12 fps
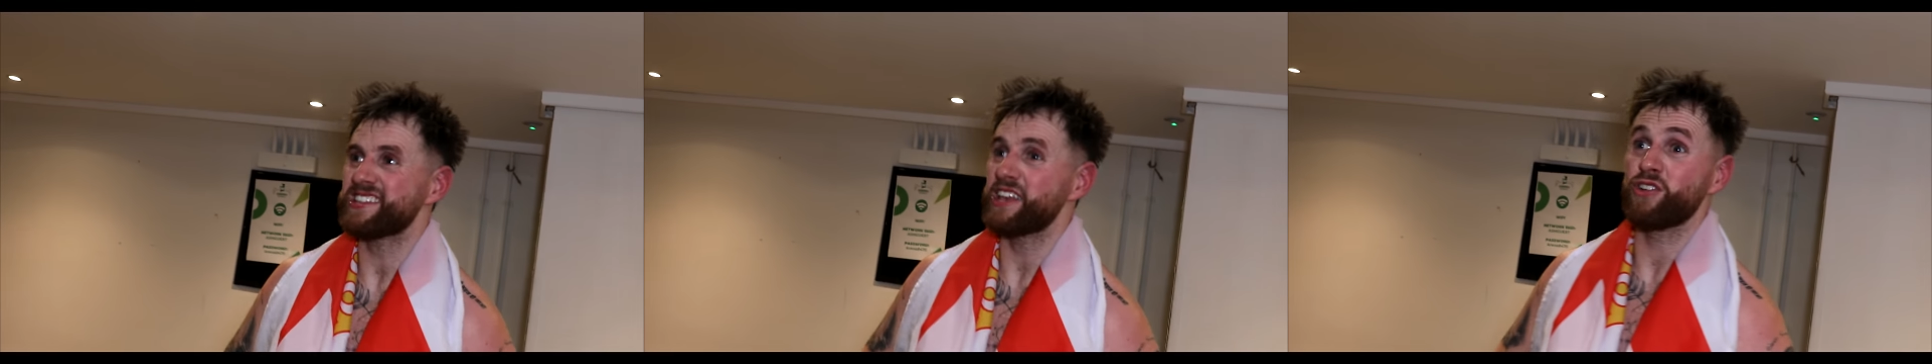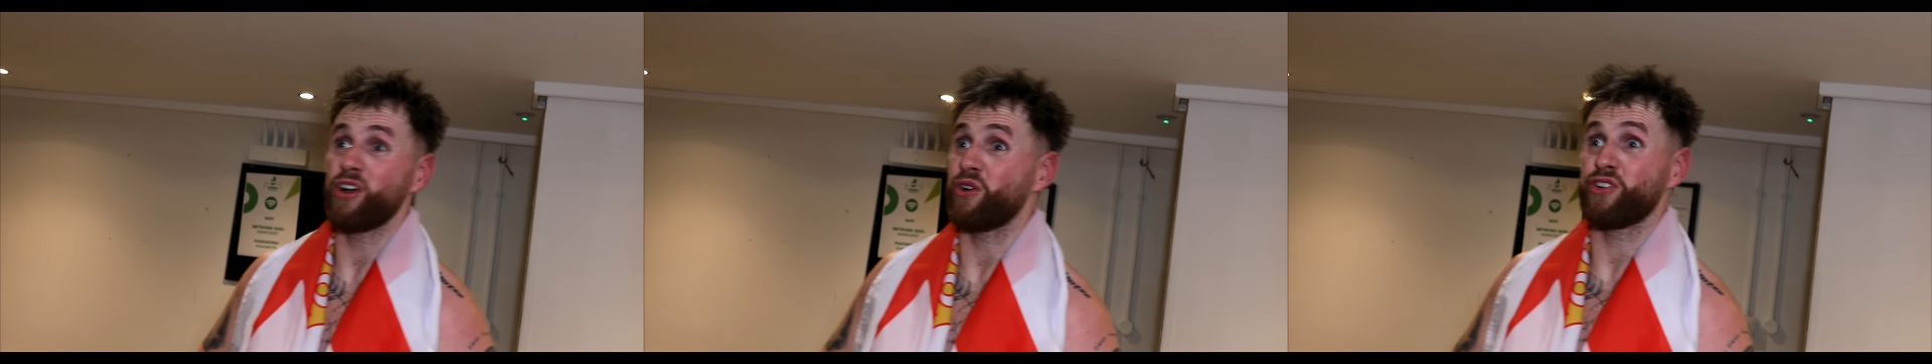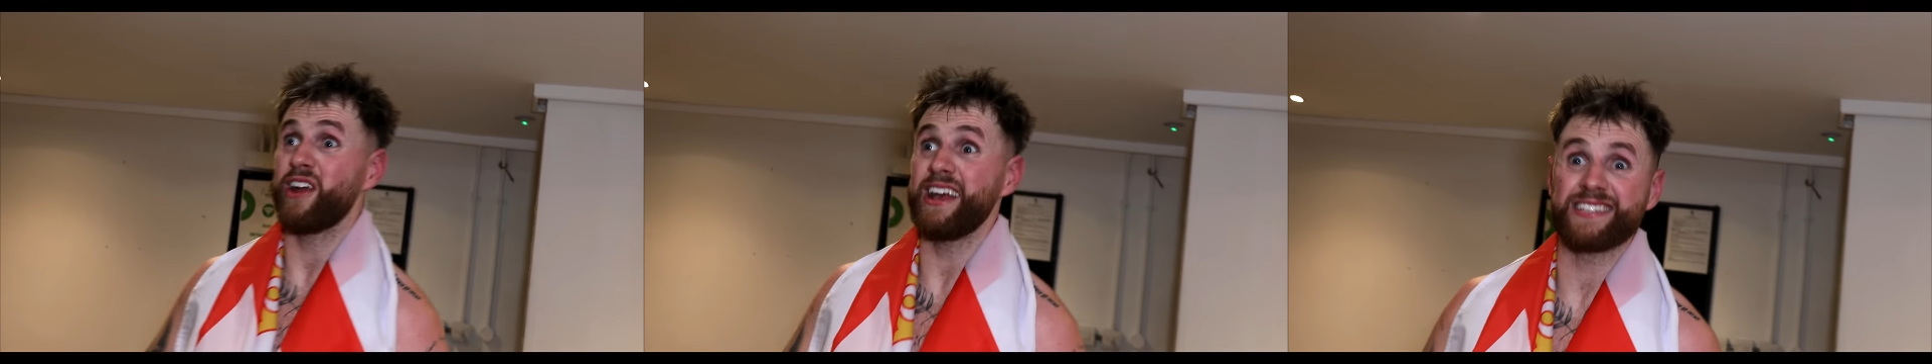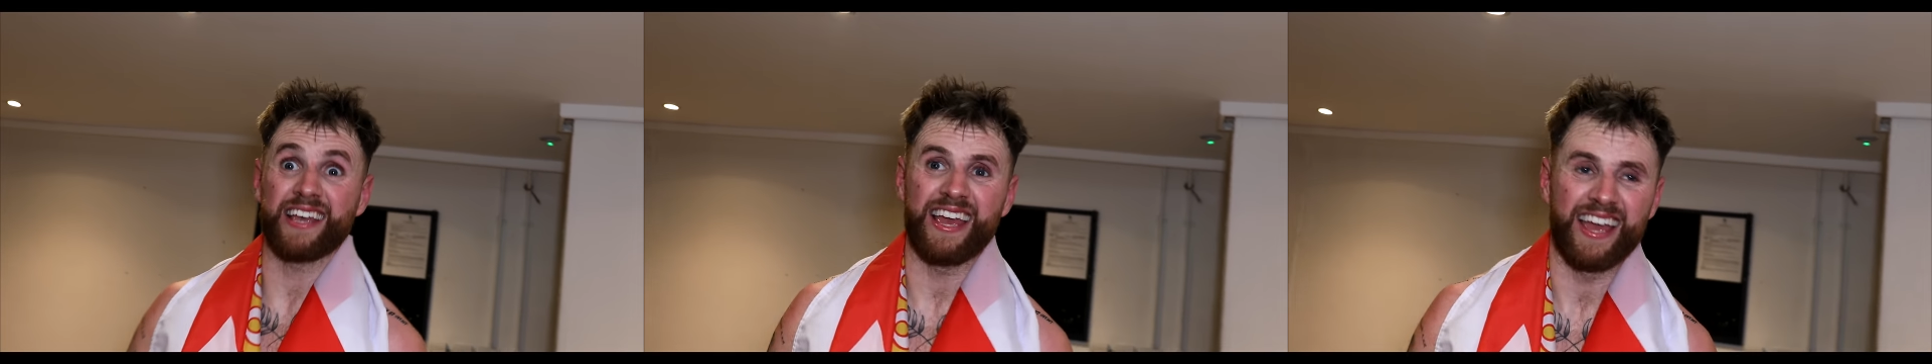just like you could be
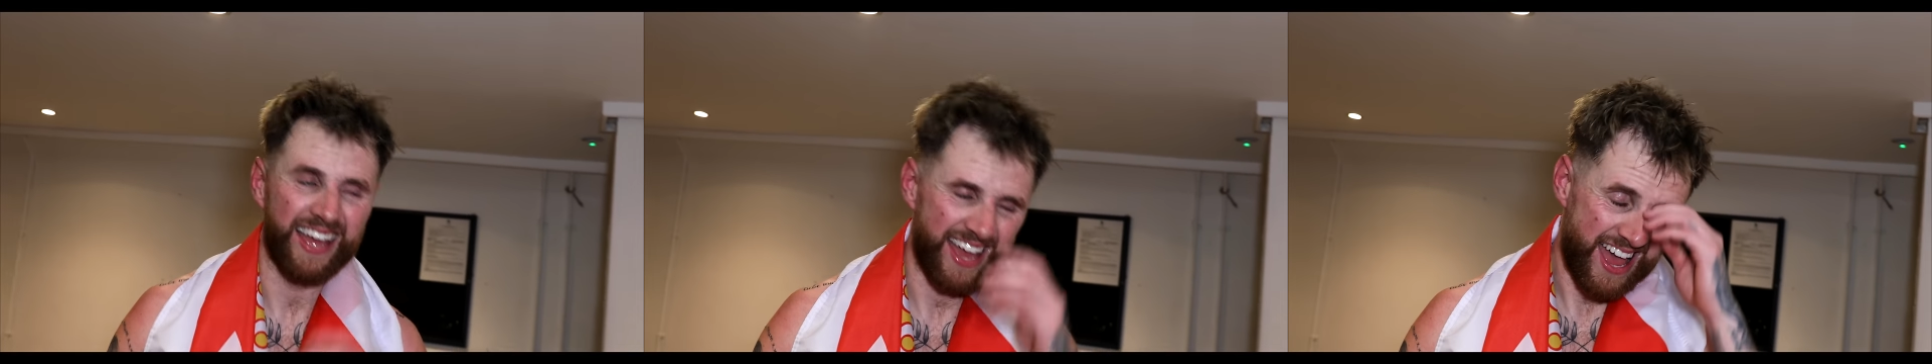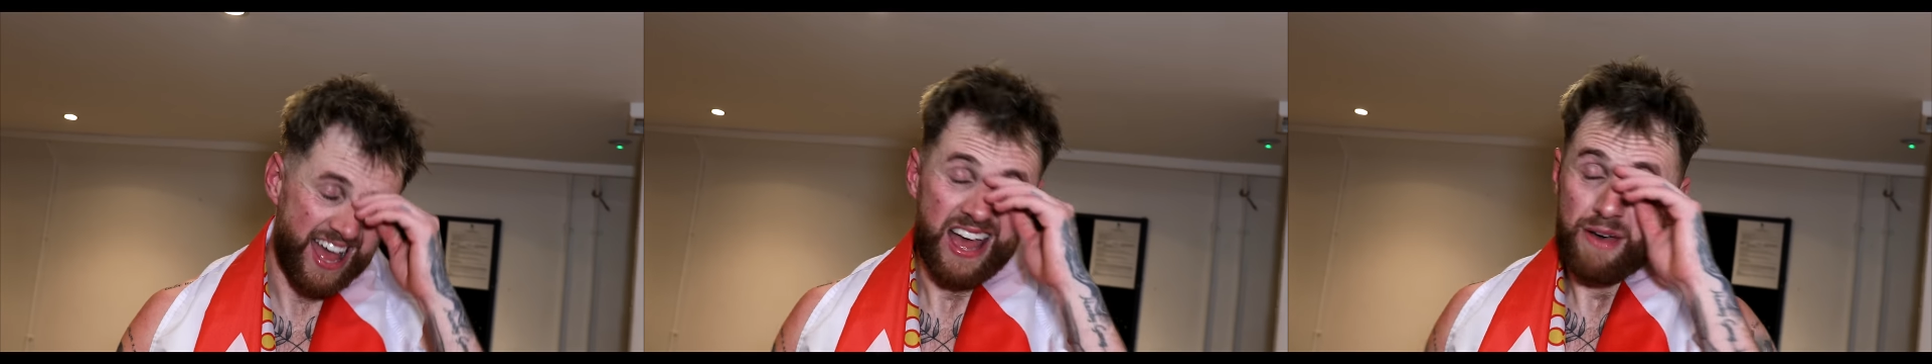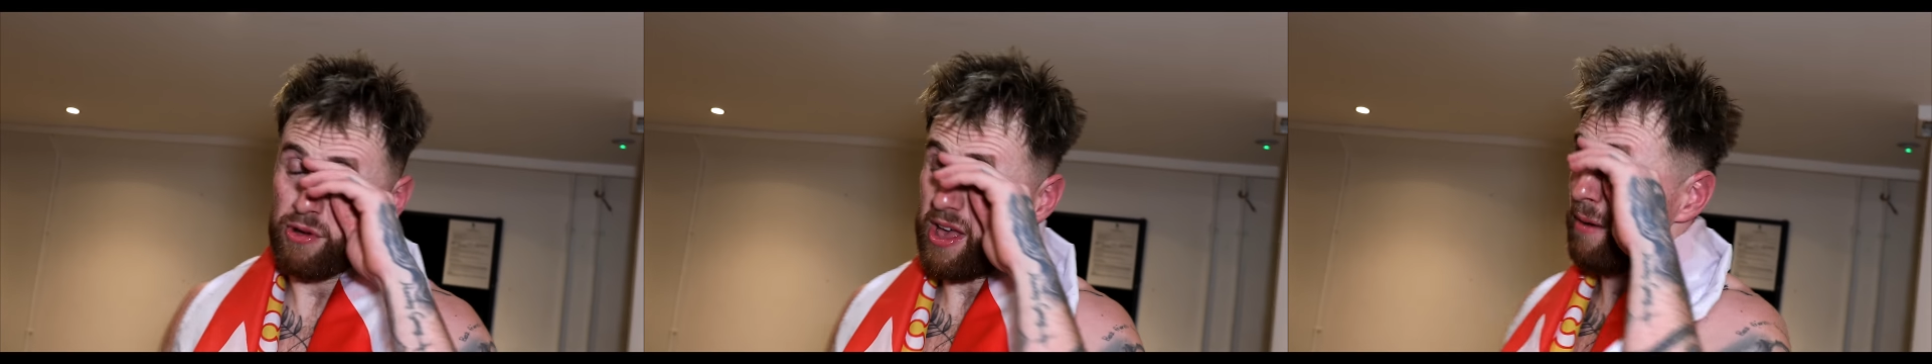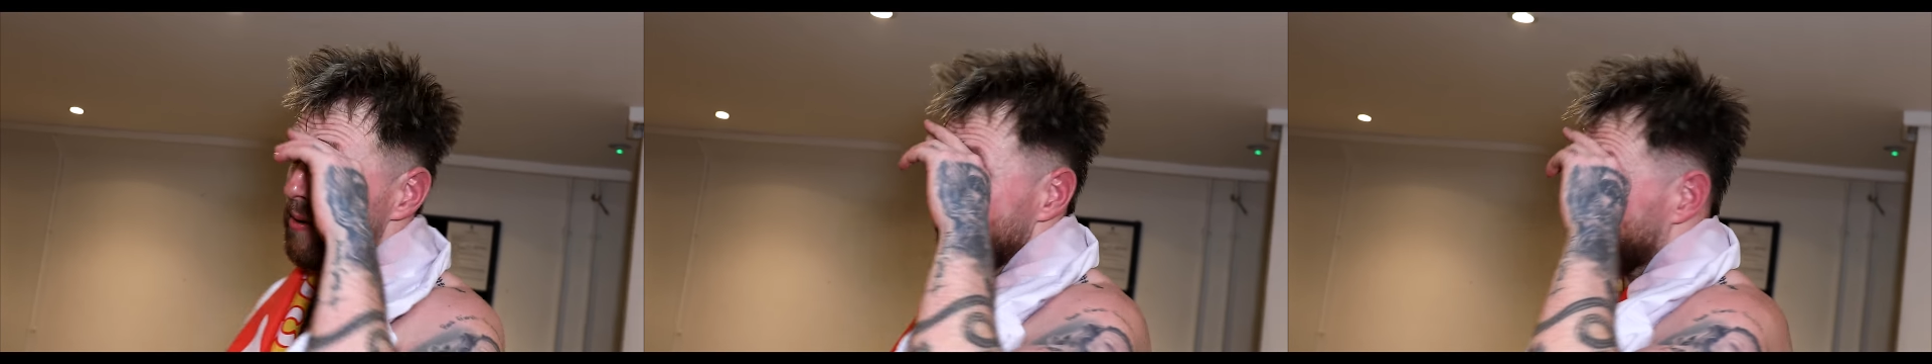crazy. But
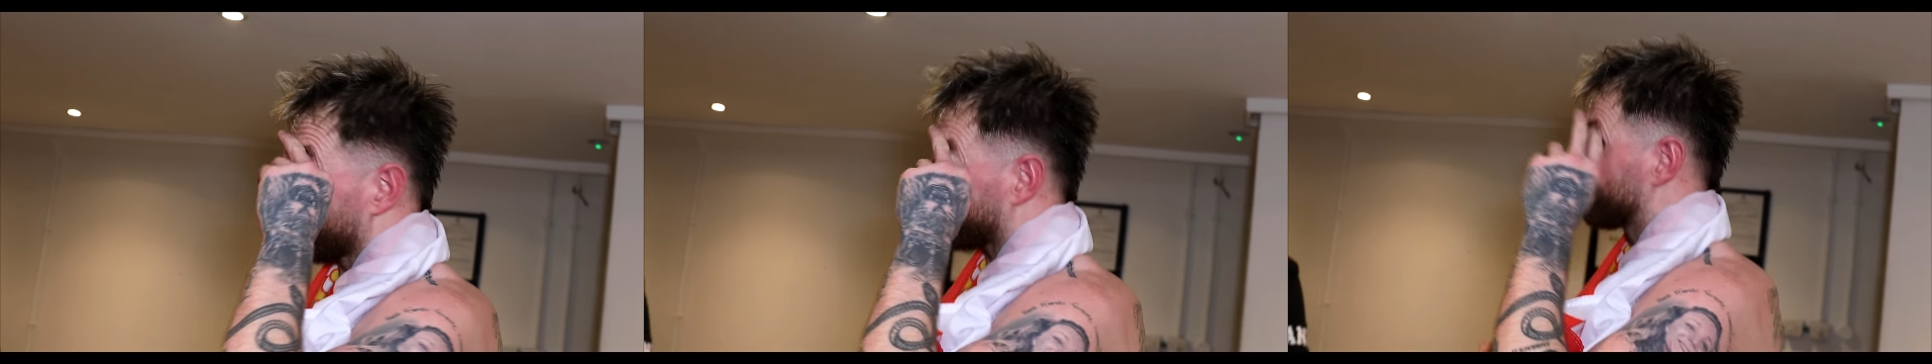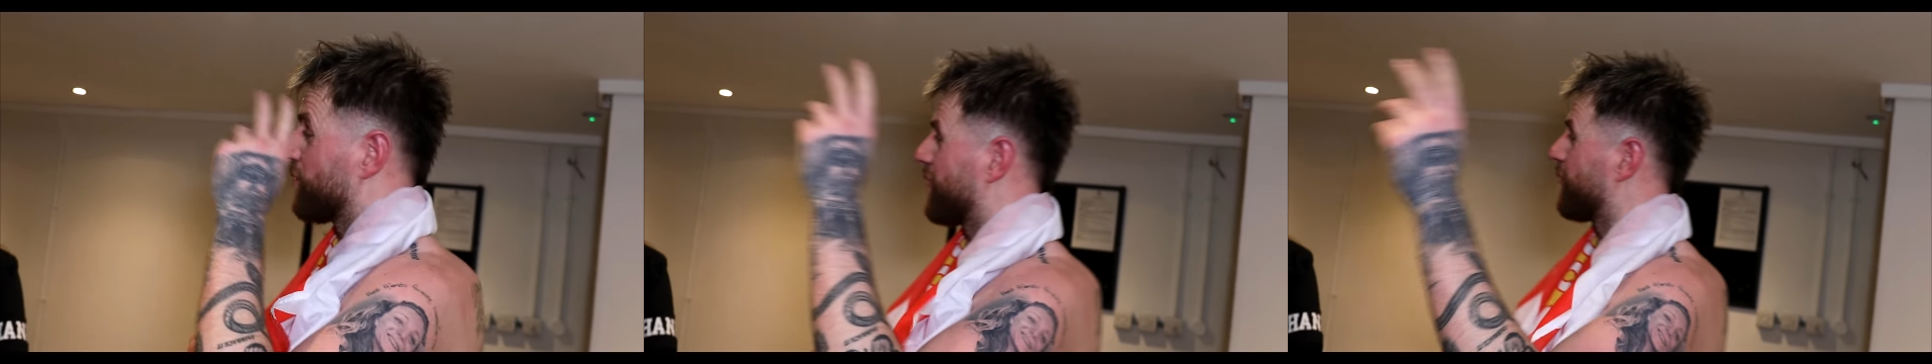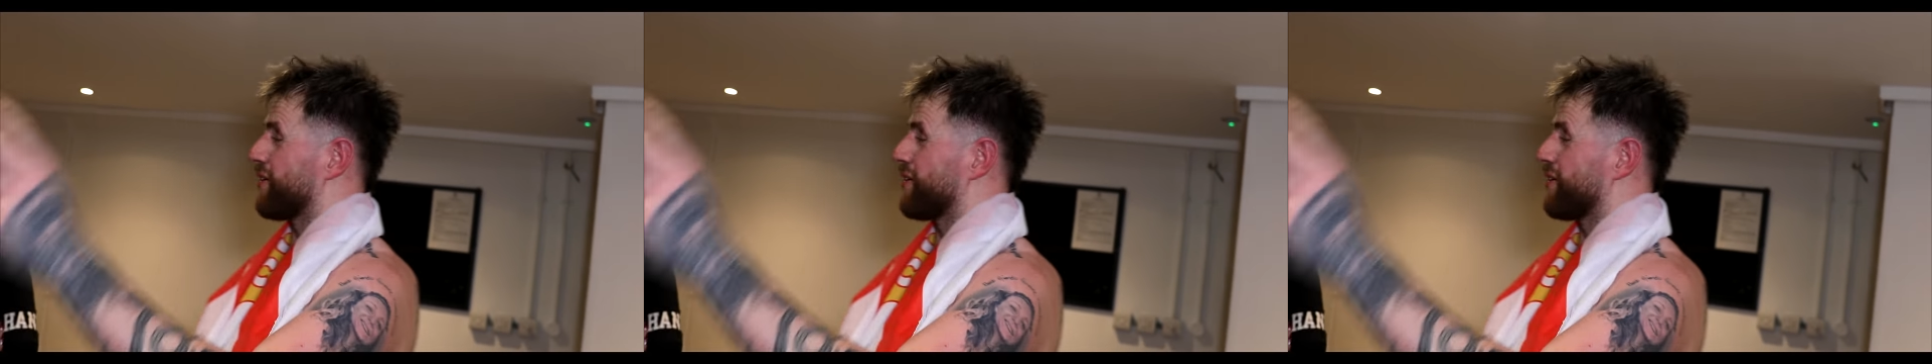yeah, I'm gonna fucking walk